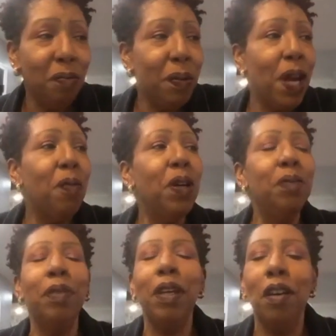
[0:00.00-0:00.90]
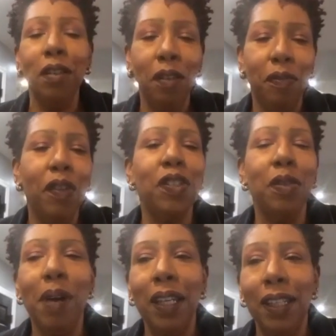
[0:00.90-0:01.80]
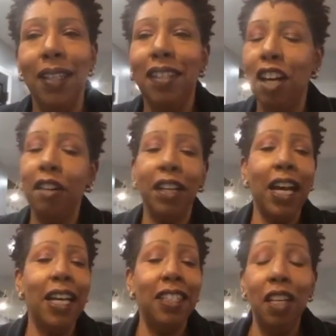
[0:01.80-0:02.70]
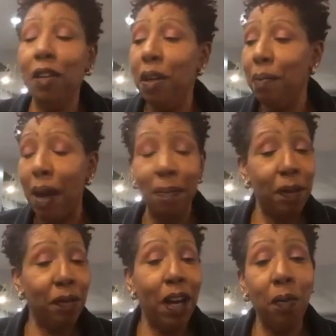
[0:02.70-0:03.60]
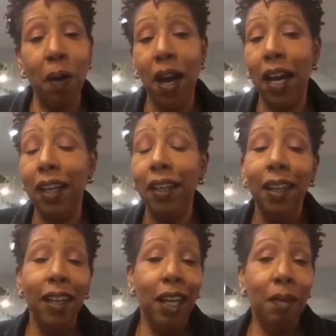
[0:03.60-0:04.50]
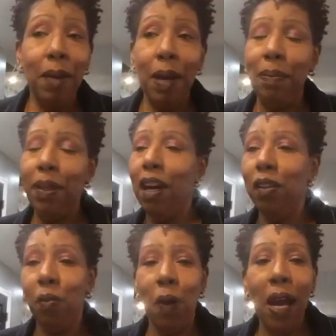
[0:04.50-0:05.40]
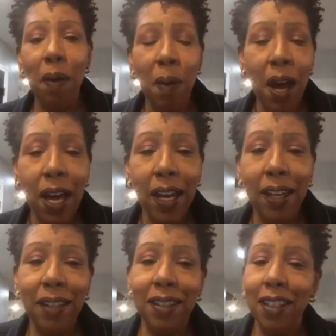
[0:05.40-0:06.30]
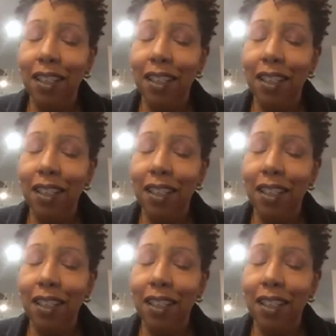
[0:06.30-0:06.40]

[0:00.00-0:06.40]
Beer wouldn't be the first on my list. Sorry, guys. It might be red wine. It might be other white wines.